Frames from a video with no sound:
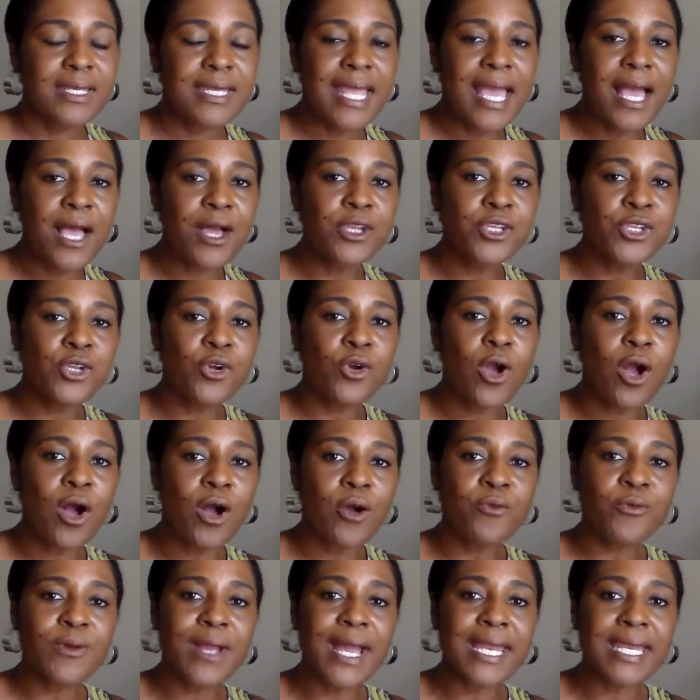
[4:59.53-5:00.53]
Now you're
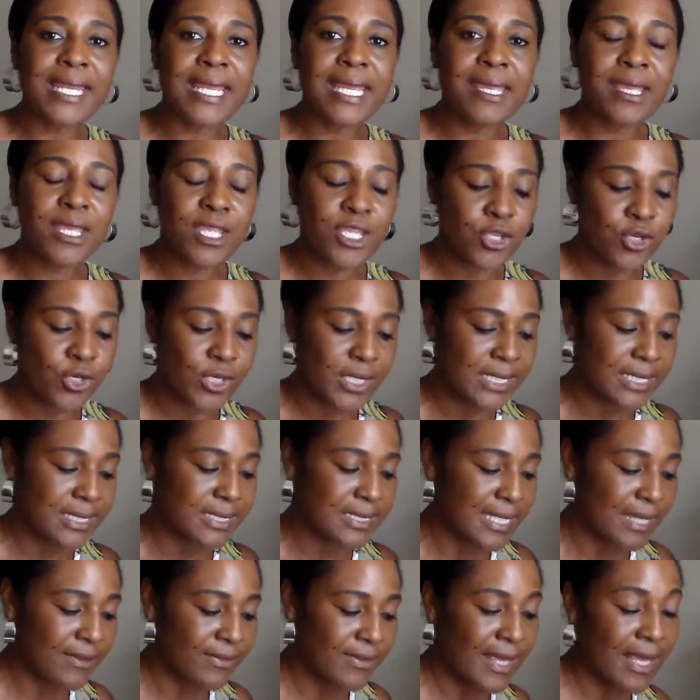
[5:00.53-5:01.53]
all ready. You're going to
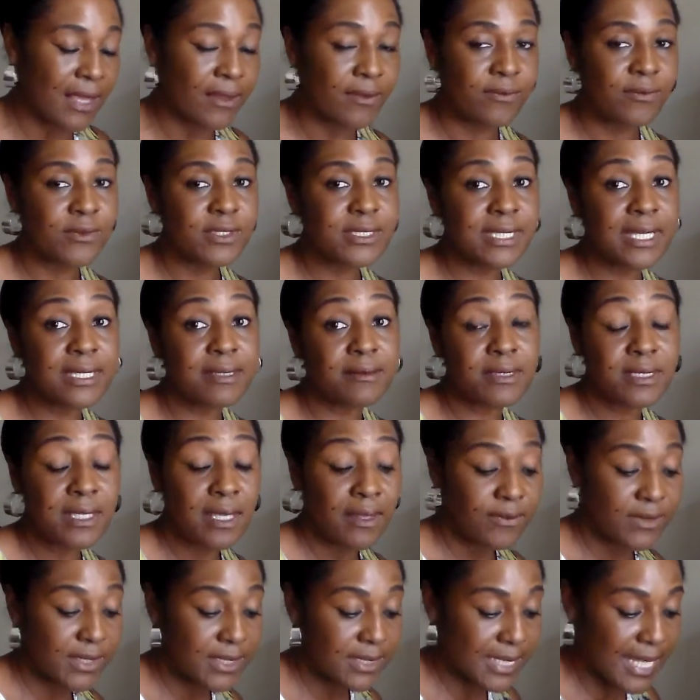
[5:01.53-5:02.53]
set down, set
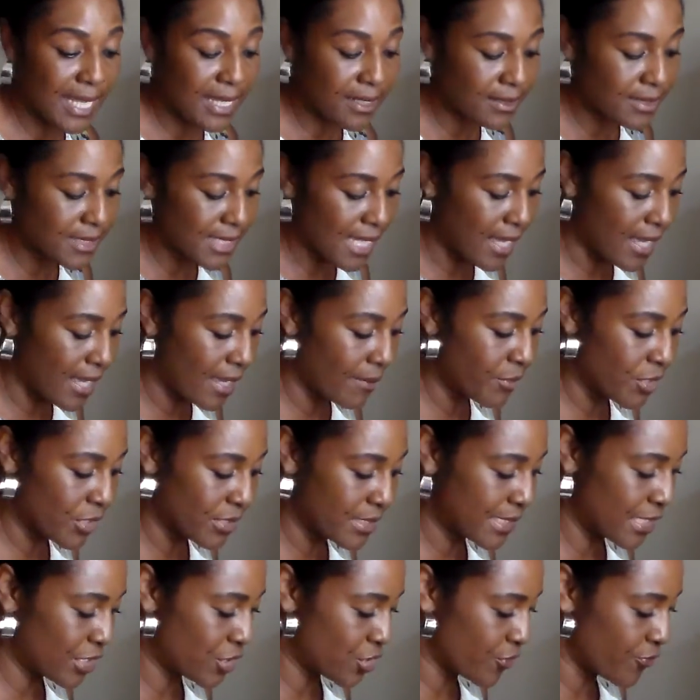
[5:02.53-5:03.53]
the date and time. You're
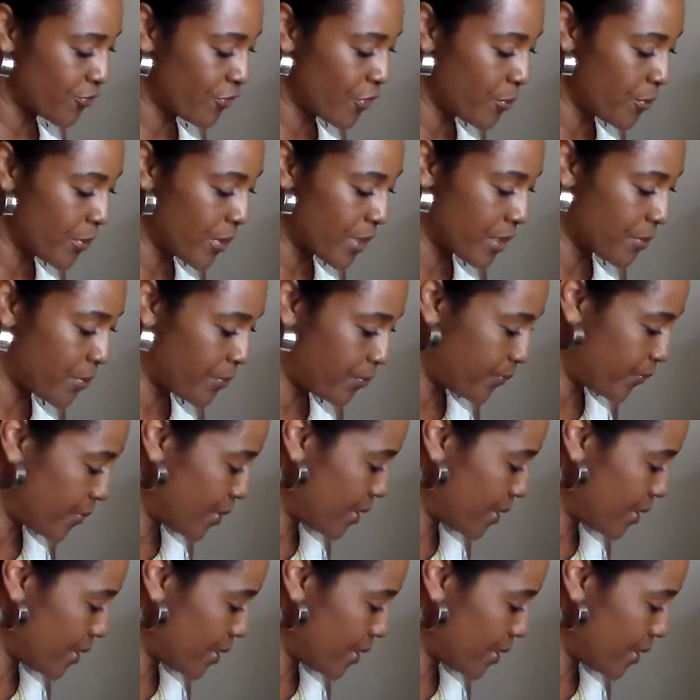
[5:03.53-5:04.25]
going to set your phone book